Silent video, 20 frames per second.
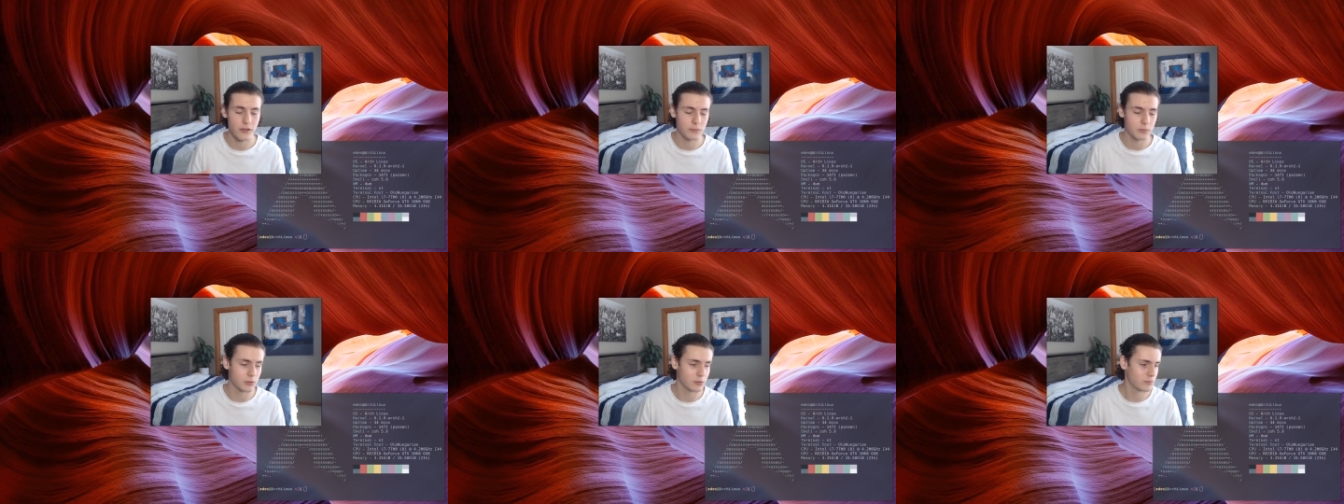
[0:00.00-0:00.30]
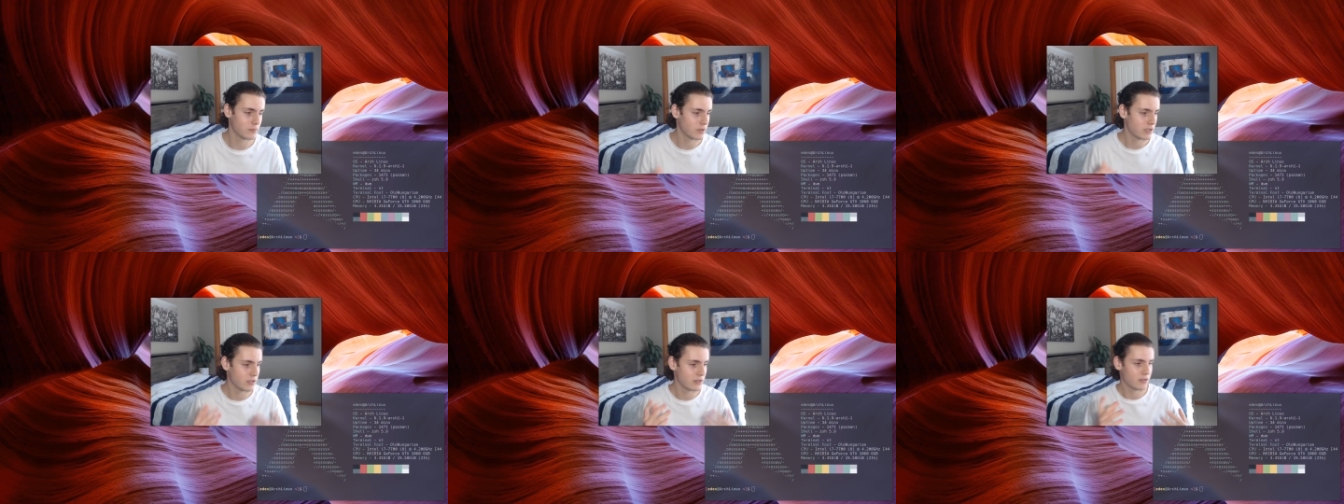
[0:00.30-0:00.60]
but
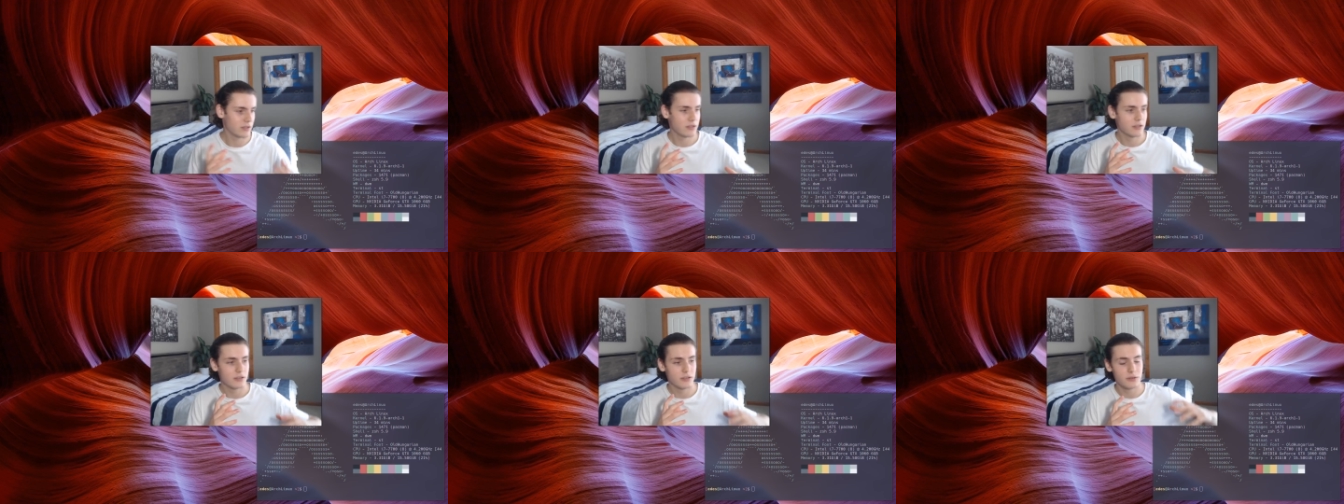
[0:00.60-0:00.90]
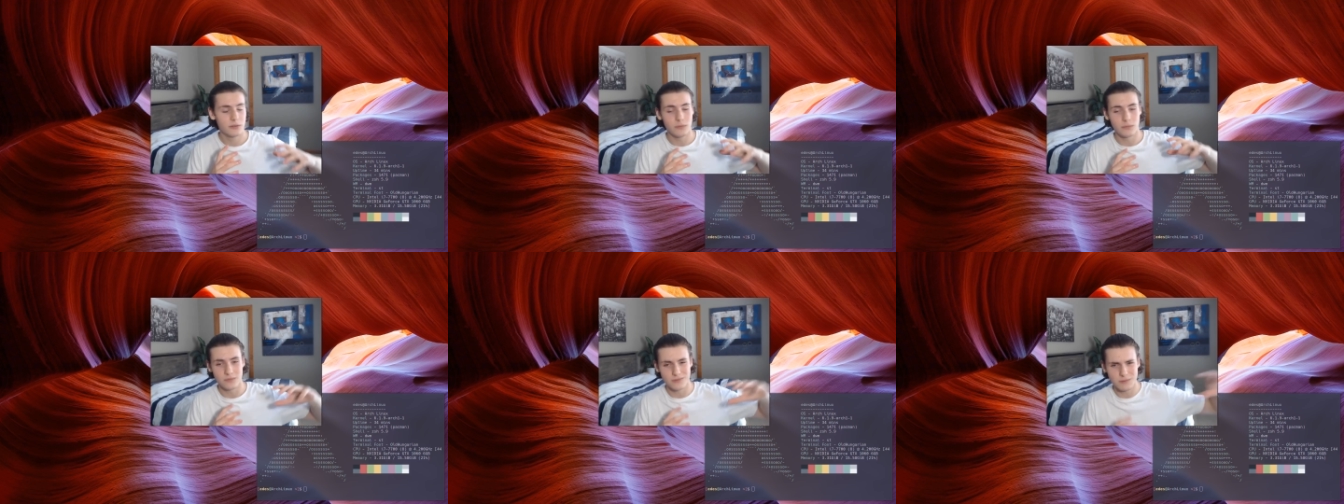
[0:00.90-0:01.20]

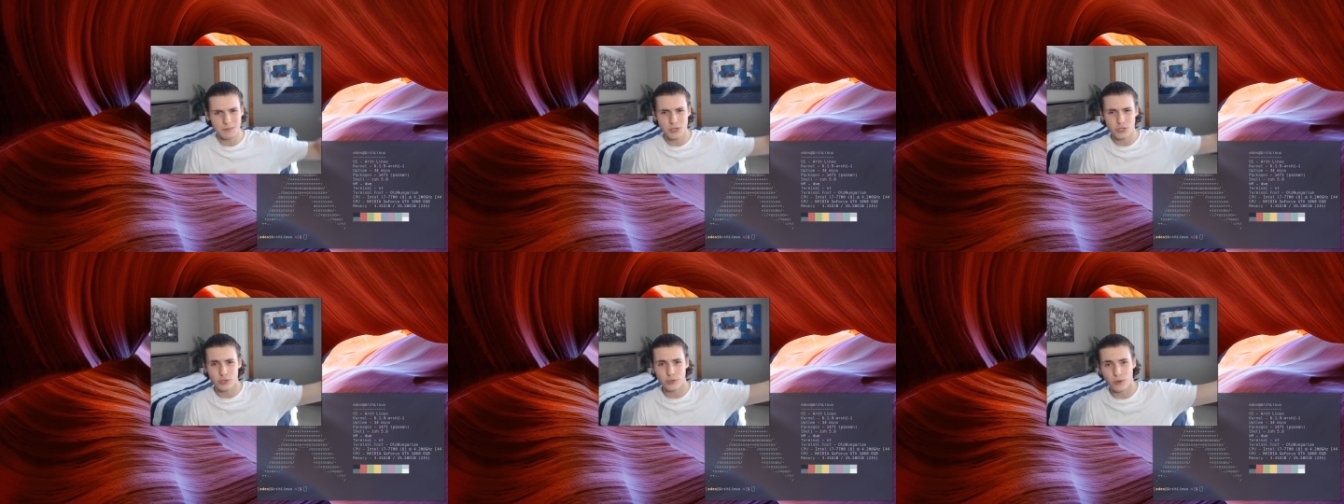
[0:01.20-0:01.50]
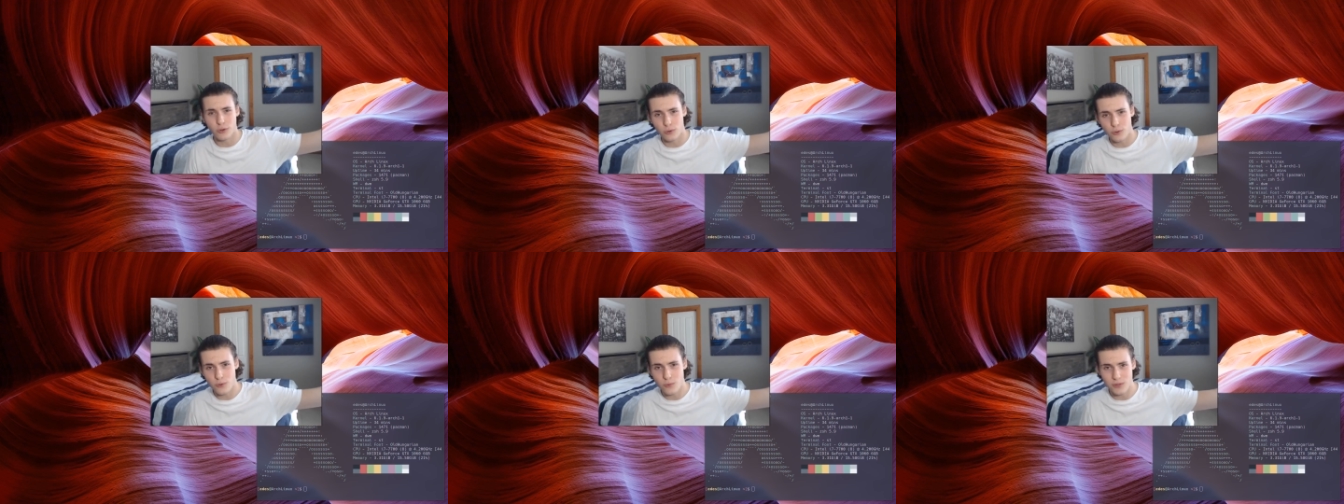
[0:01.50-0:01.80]
especially the
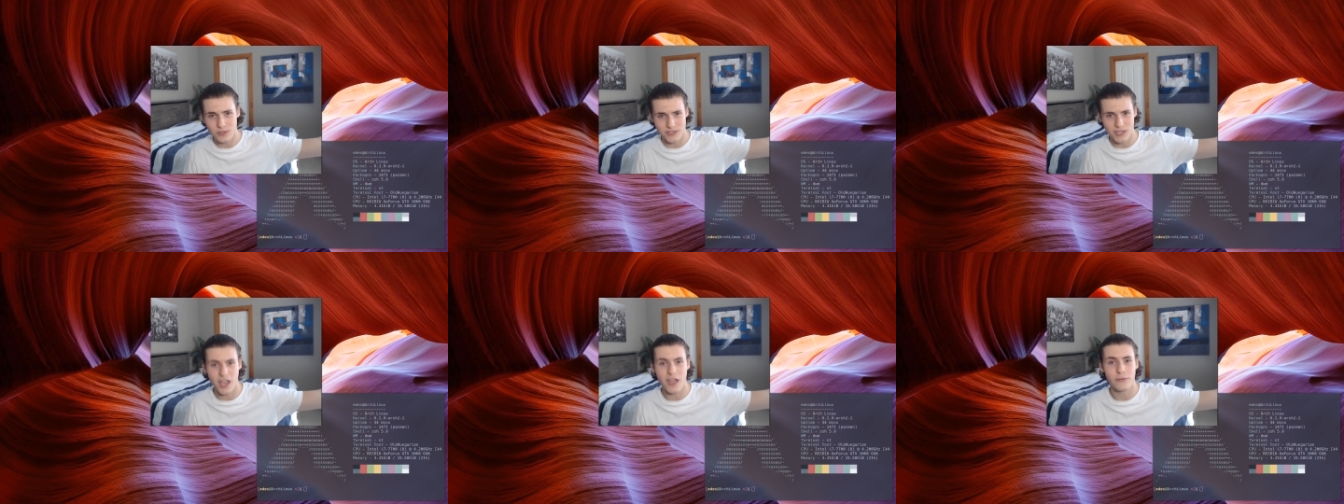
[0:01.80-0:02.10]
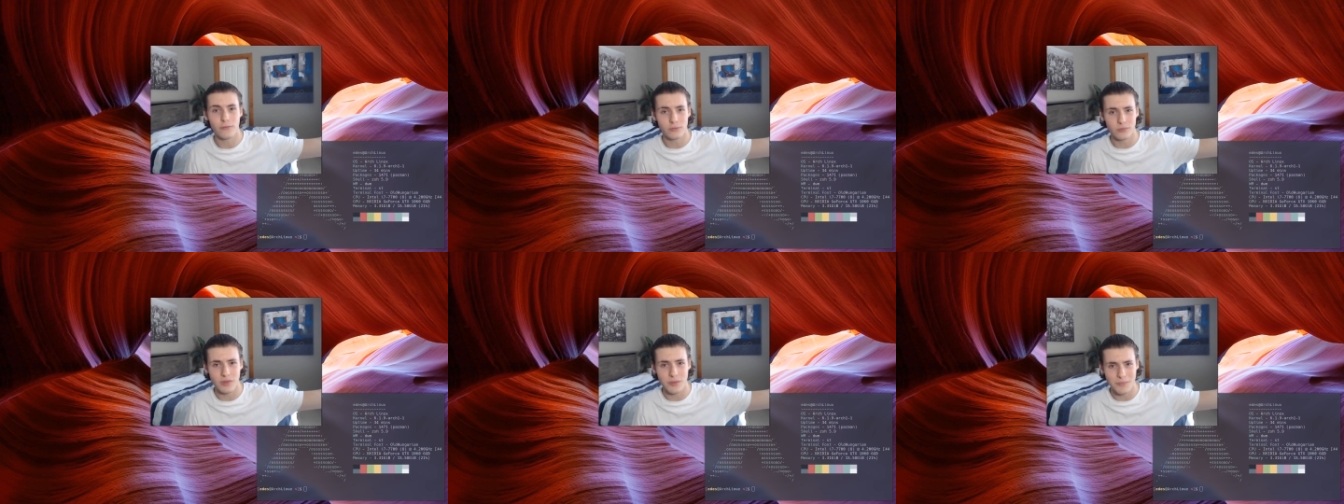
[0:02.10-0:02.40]
older ones, they
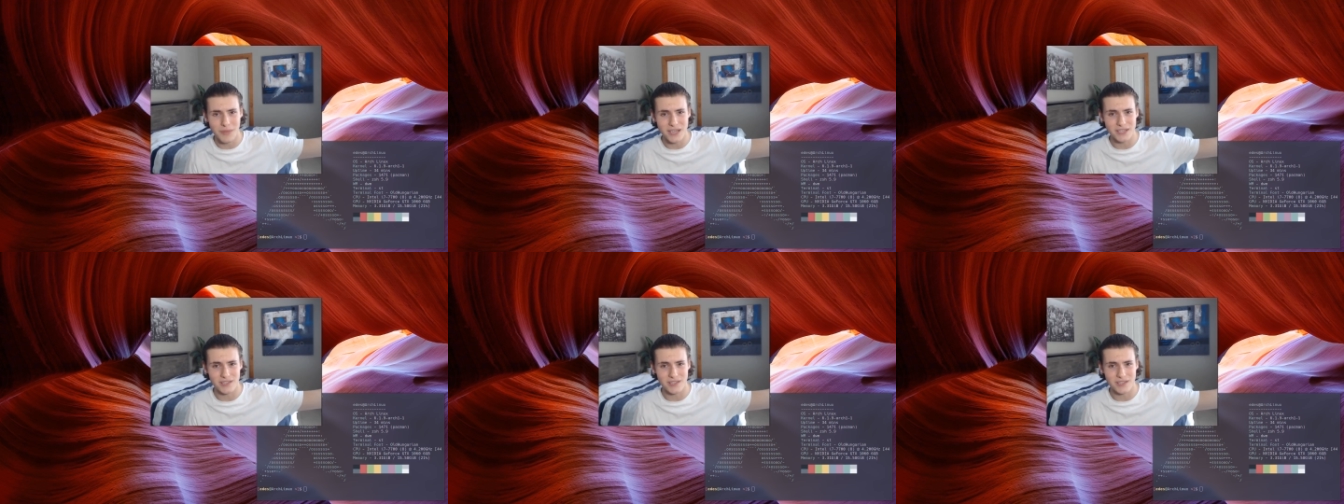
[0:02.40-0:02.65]
have amazing